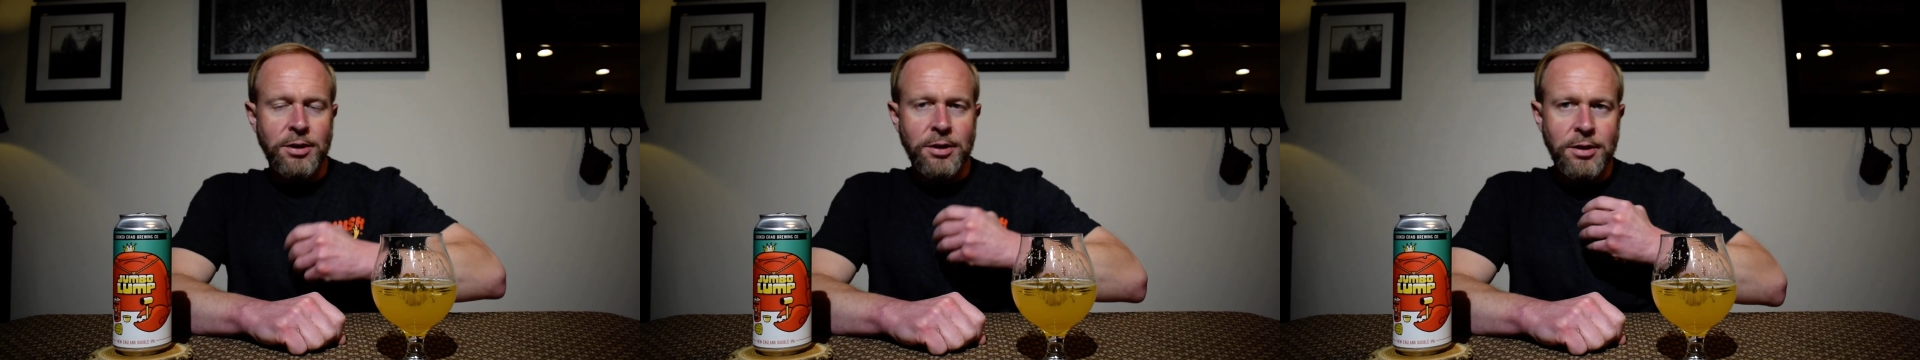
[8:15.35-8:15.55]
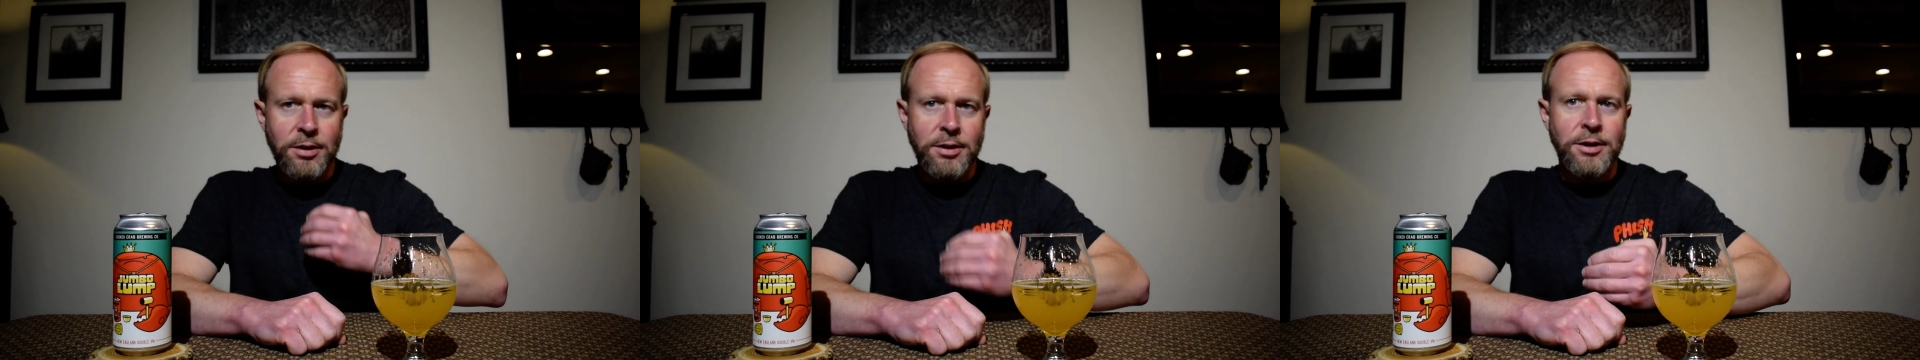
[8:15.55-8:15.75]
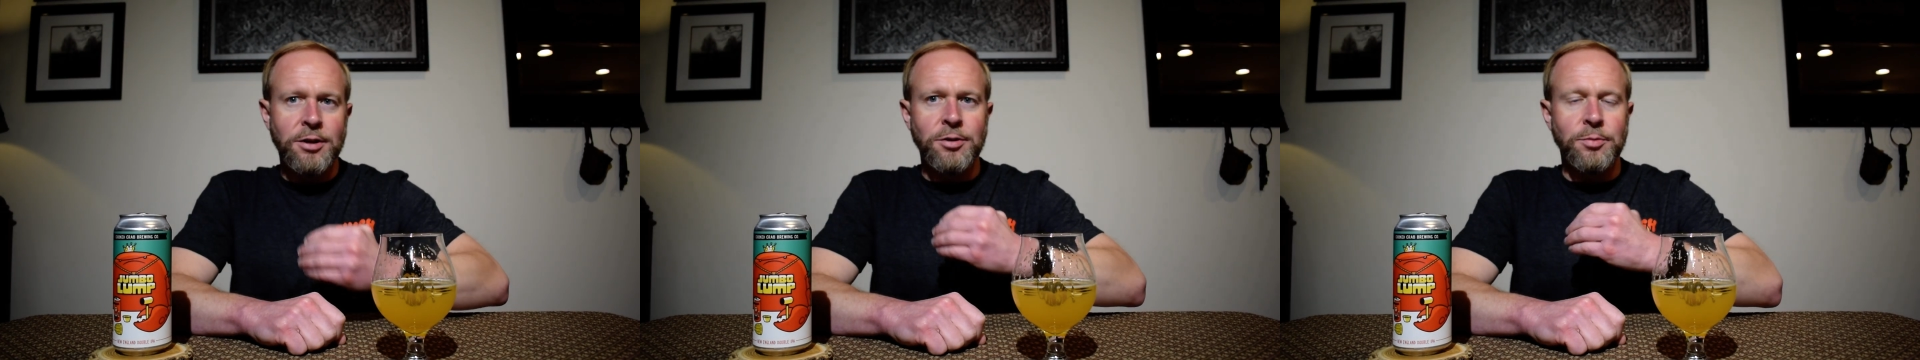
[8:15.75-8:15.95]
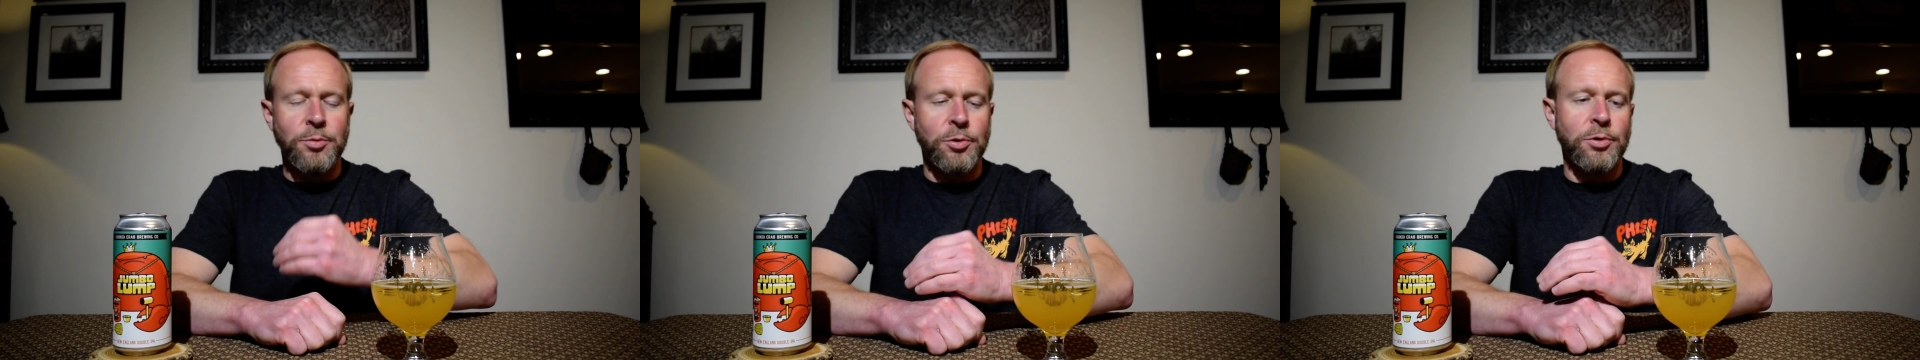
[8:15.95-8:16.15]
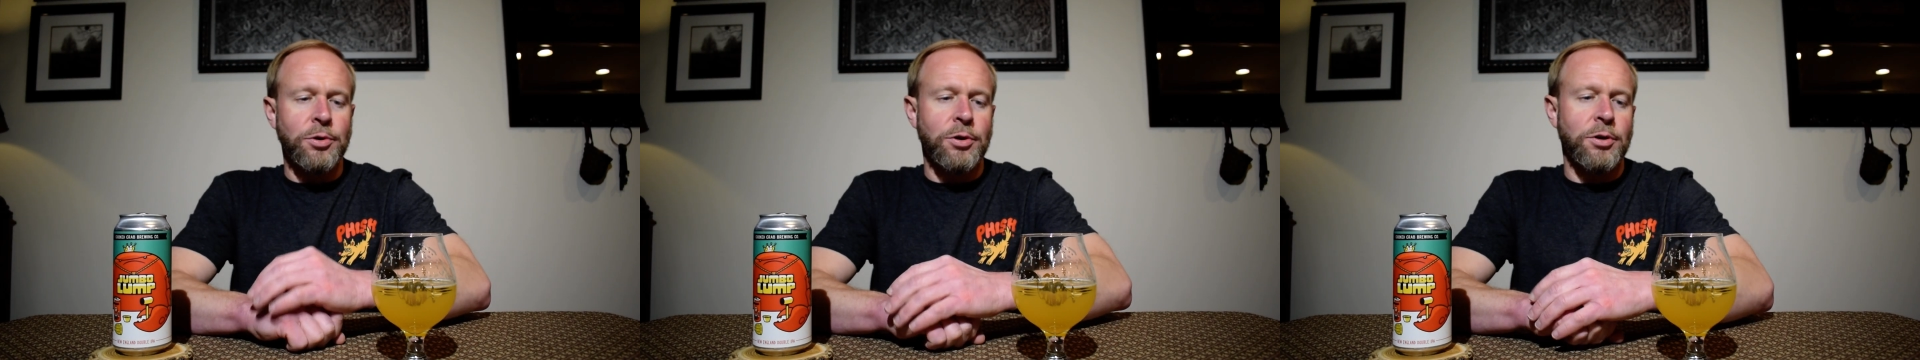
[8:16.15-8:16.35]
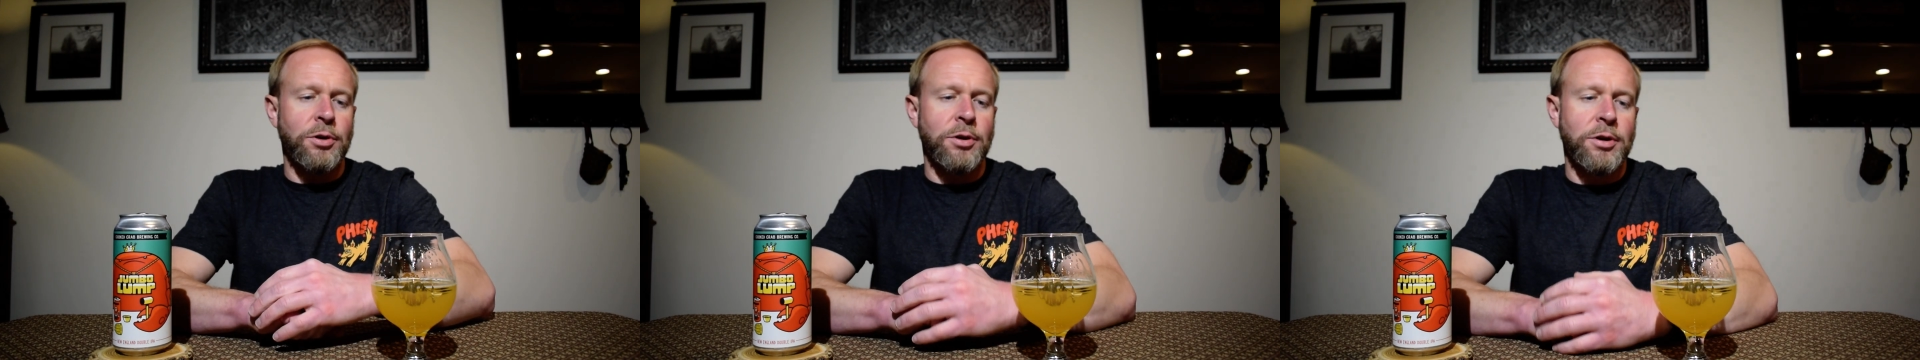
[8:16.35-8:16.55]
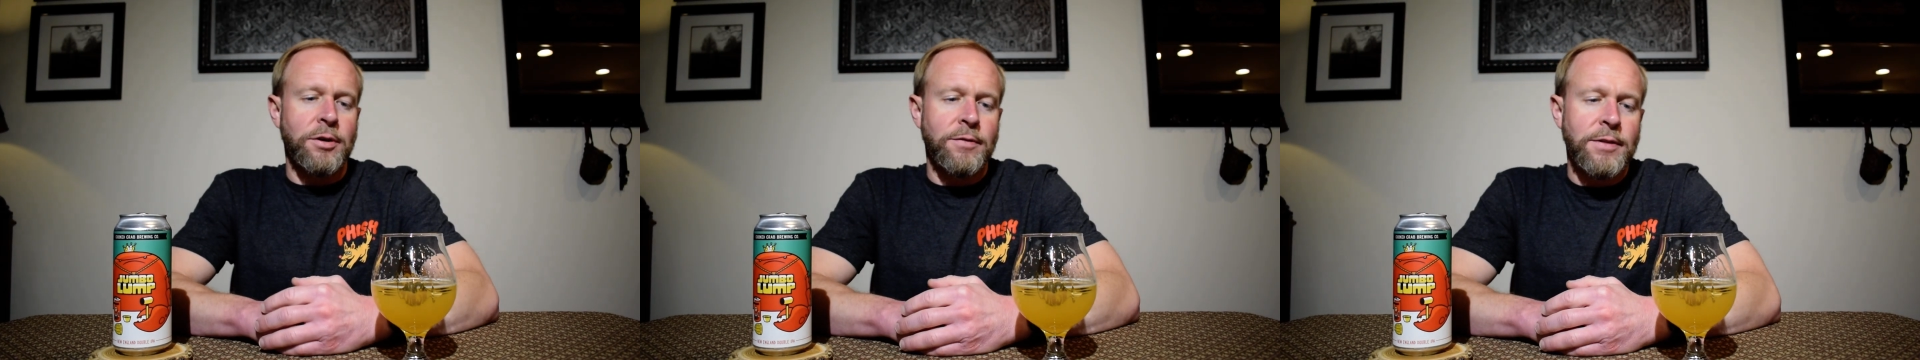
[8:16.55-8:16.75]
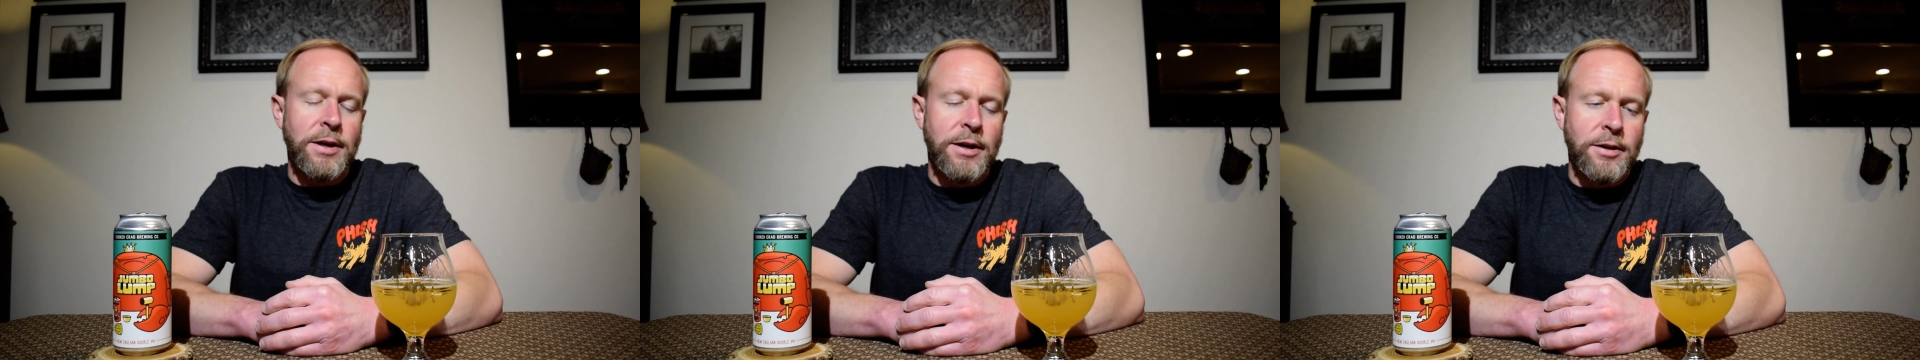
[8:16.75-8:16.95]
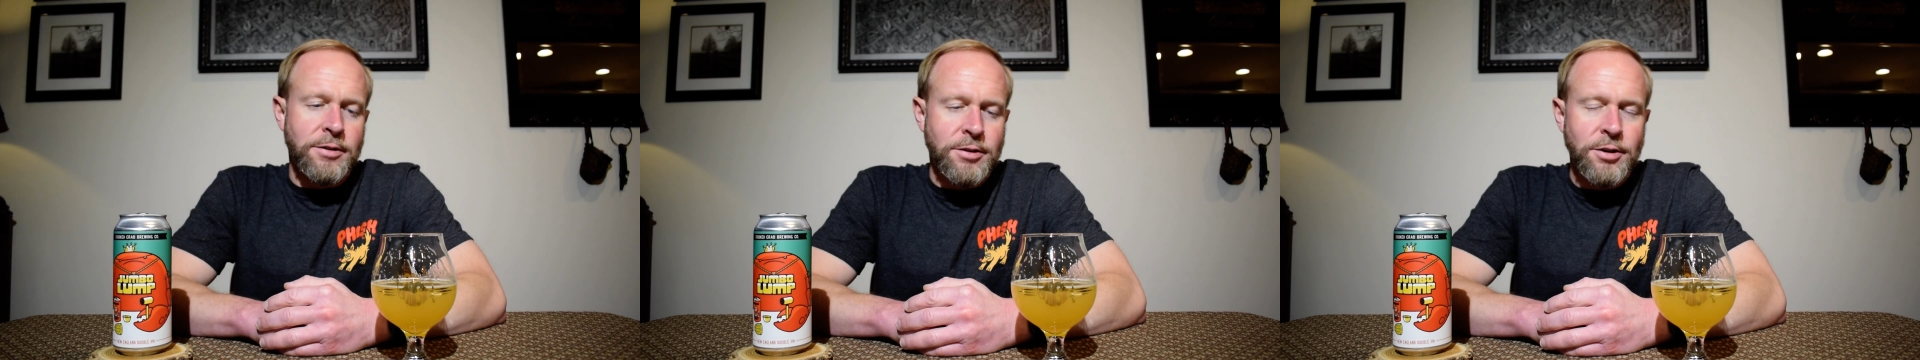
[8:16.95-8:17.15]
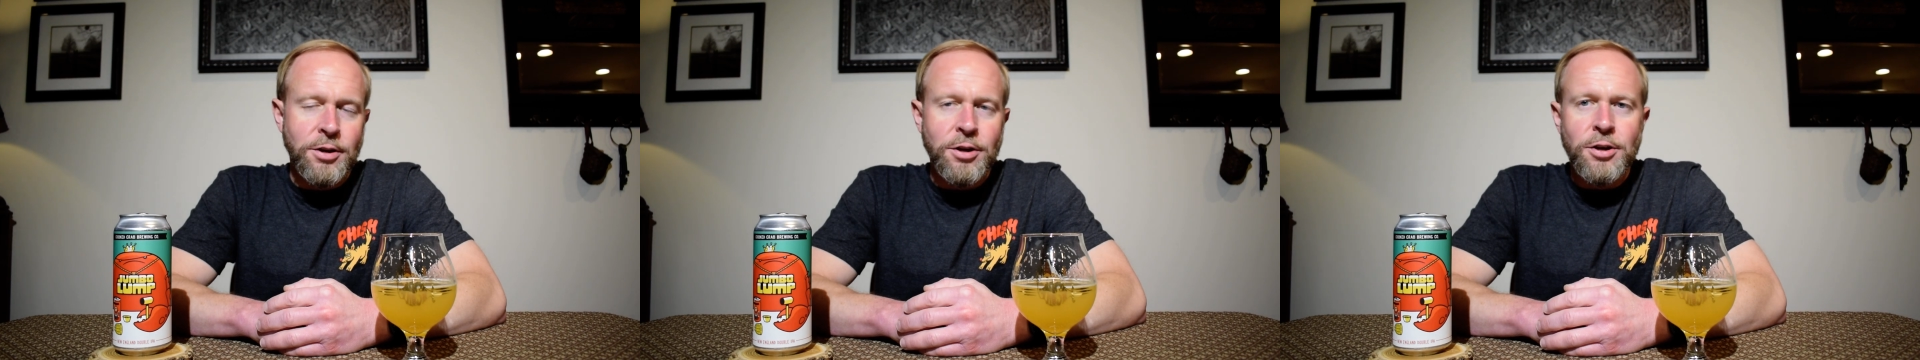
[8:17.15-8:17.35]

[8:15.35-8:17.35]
little more of that